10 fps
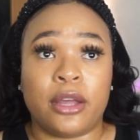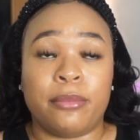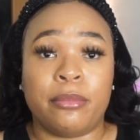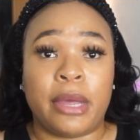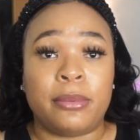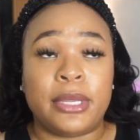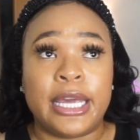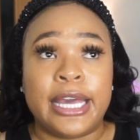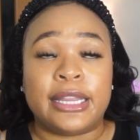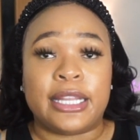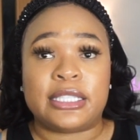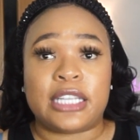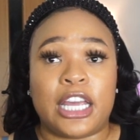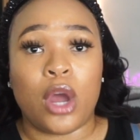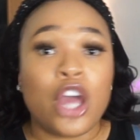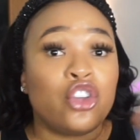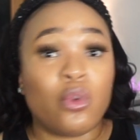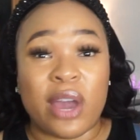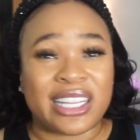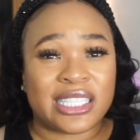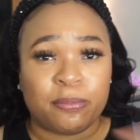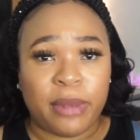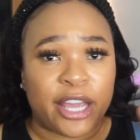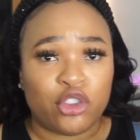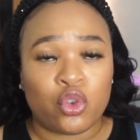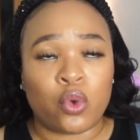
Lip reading: maybe they say you explain too